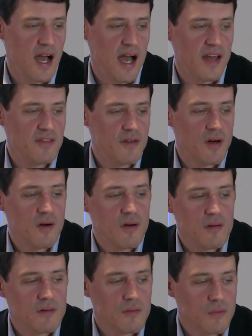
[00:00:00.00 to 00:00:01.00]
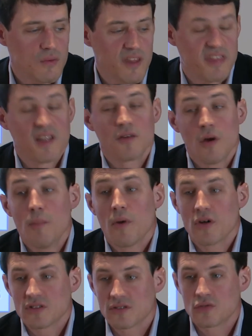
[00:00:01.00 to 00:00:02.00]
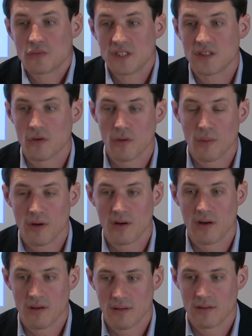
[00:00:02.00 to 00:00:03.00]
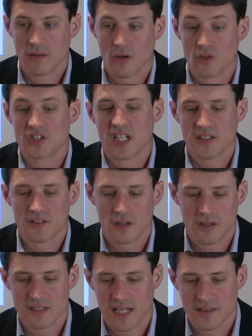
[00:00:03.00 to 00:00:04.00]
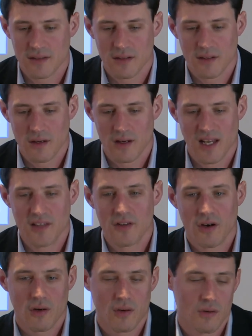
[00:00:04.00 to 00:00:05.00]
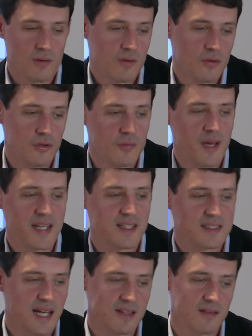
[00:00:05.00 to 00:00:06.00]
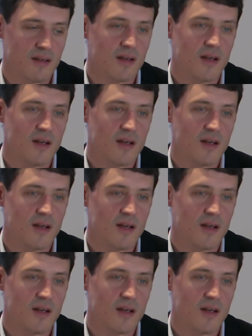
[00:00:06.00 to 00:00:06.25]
And we think the most reasonable conjecture that a lender could make is that